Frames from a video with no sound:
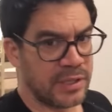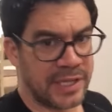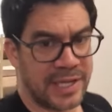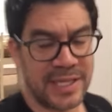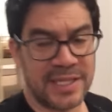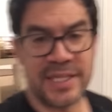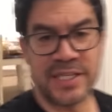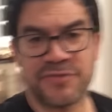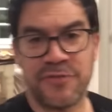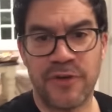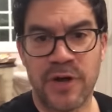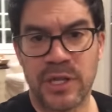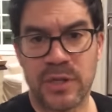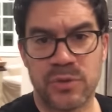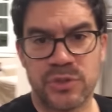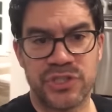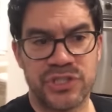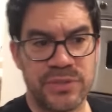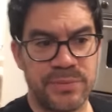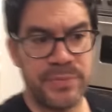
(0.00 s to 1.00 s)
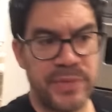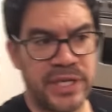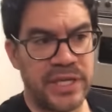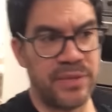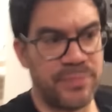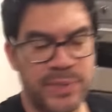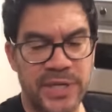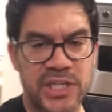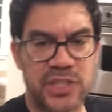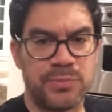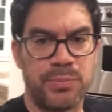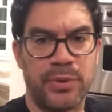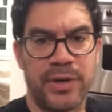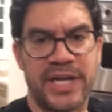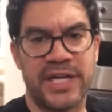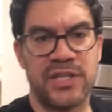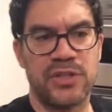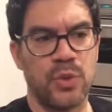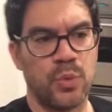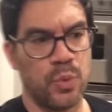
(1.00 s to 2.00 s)
They got less followers than me, biggest
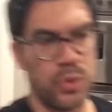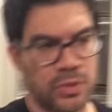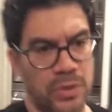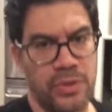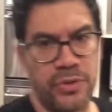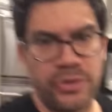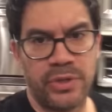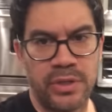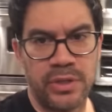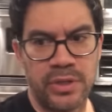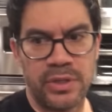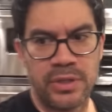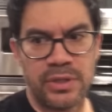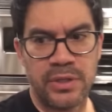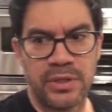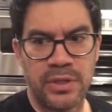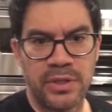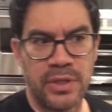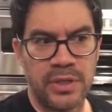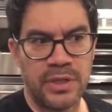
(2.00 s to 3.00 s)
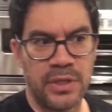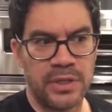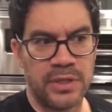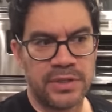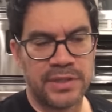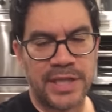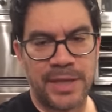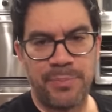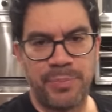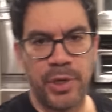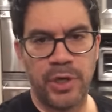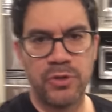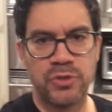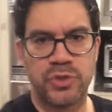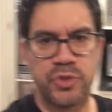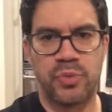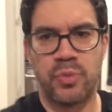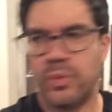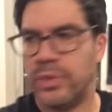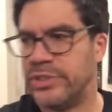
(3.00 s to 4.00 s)
brand in the world. They
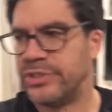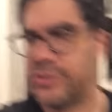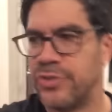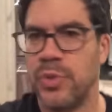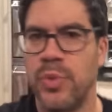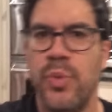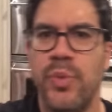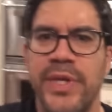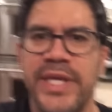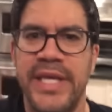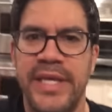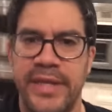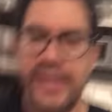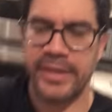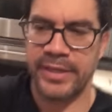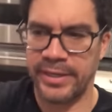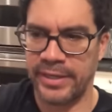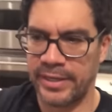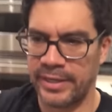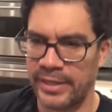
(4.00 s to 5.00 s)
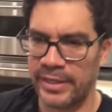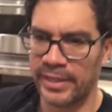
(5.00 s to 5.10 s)
post once a week.